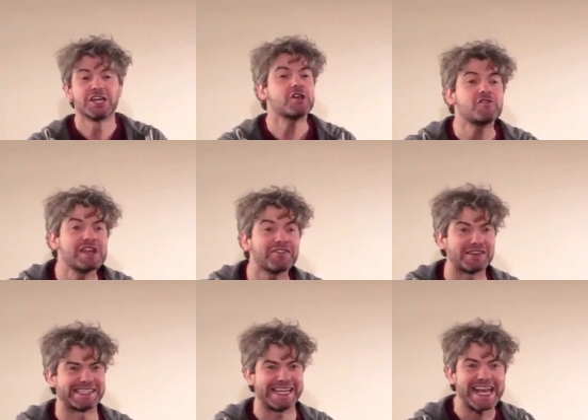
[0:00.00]
You've
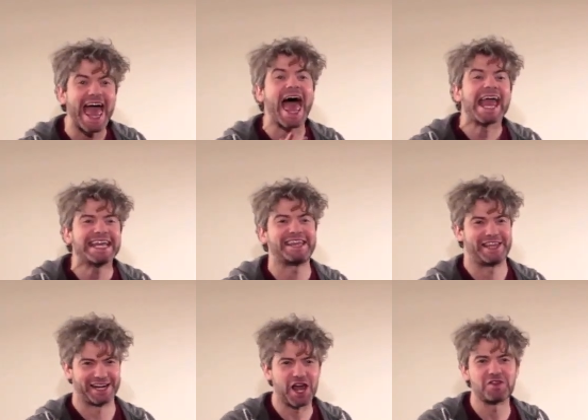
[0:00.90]
never seen
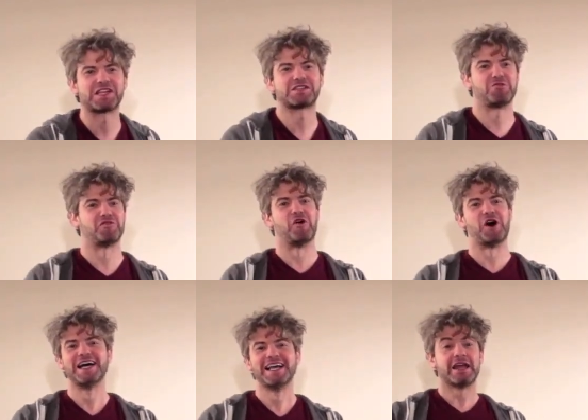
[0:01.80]
anything like this before.